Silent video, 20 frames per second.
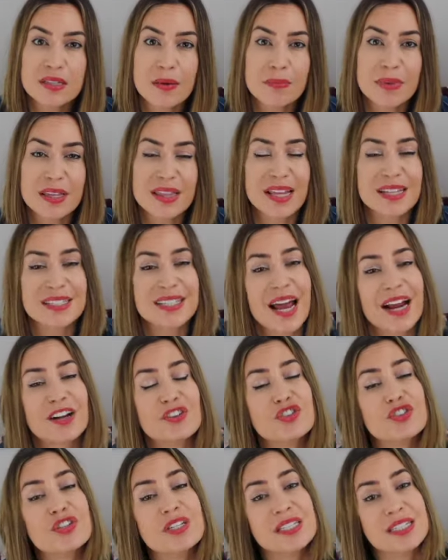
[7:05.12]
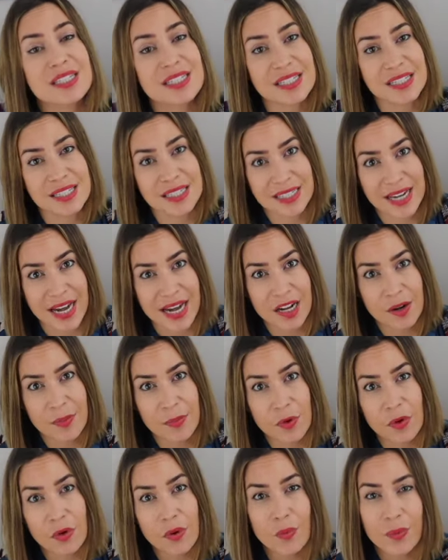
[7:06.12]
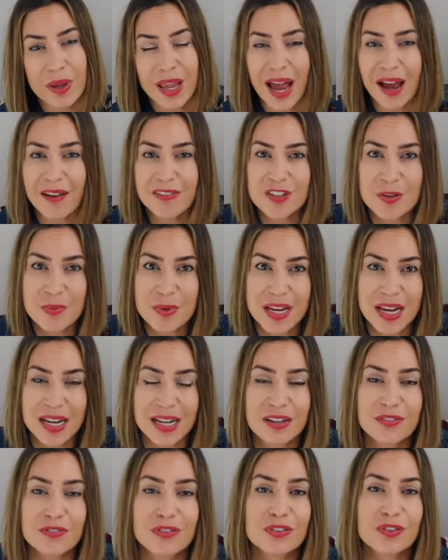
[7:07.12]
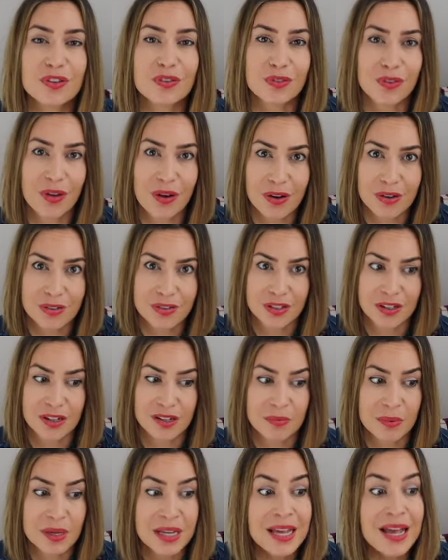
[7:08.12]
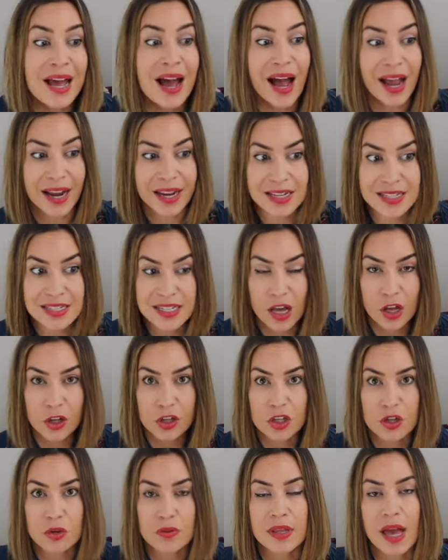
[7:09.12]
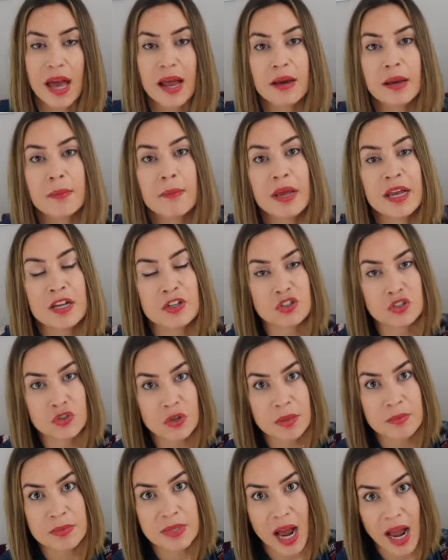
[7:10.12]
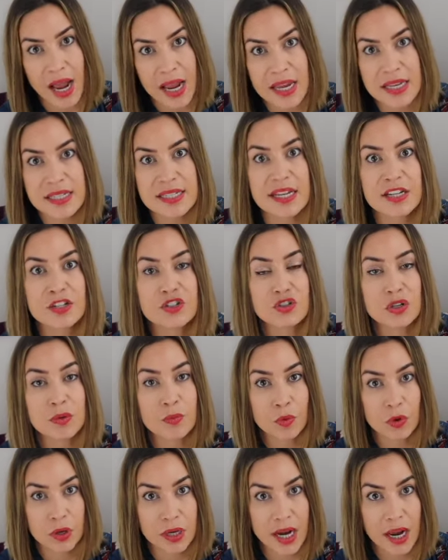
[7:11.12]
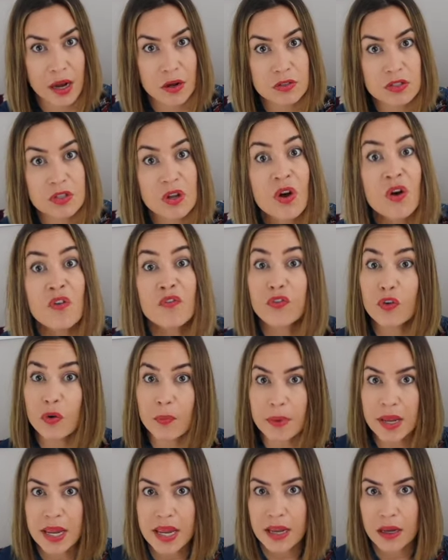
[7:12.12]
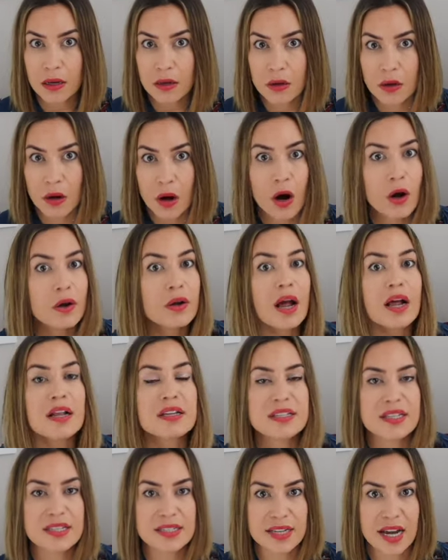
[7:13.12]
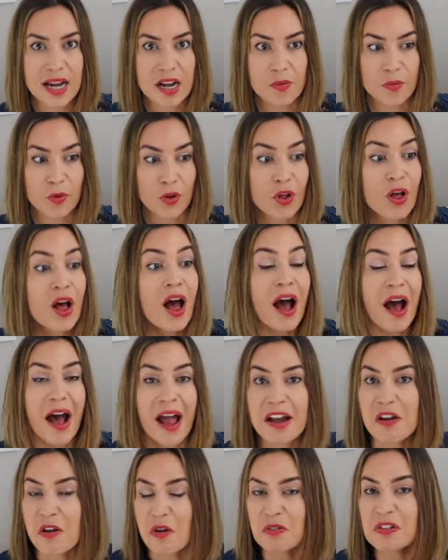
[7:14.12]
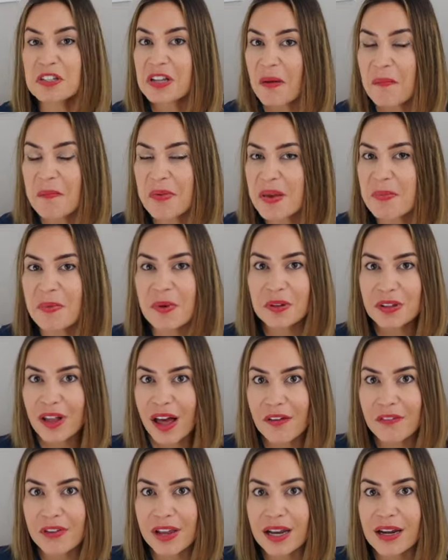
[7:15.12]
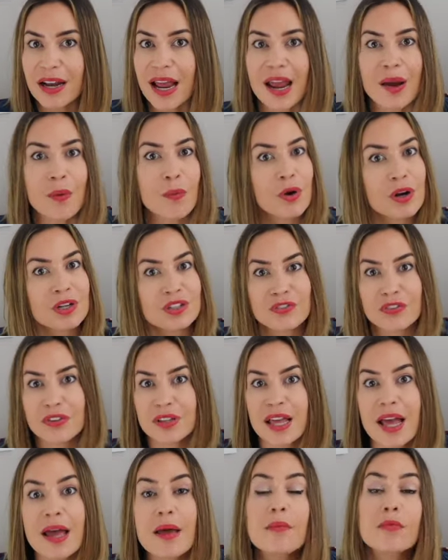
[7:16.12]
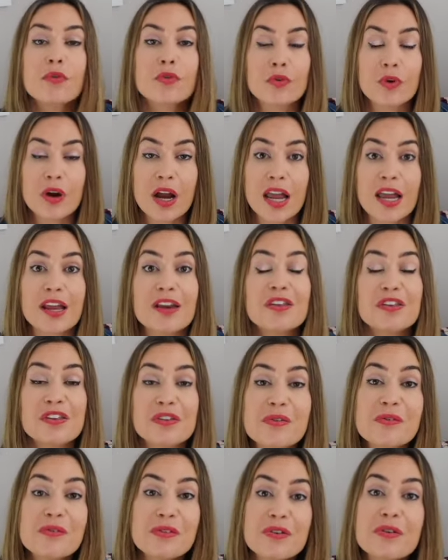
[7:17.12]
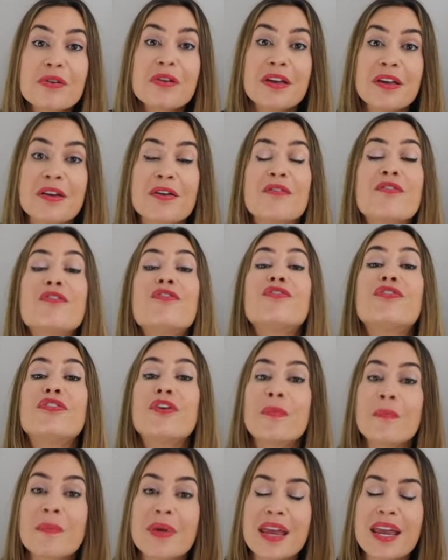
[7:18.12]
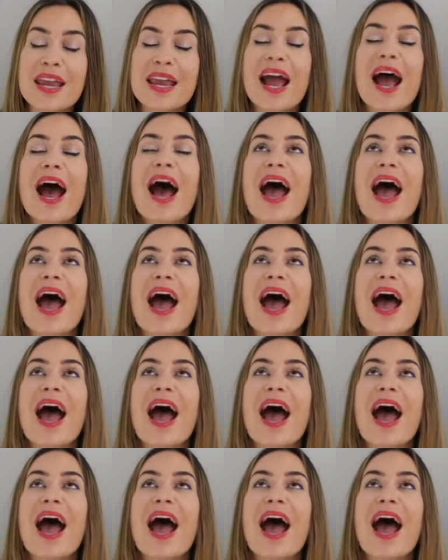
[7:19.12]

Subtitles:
something that's actually sustainable, we have to be in it for the long term. I can tell you that extreme diets, extreme workouts, for me, are not sustainable. I know some people love it. It works for them. Great. You do you. For me,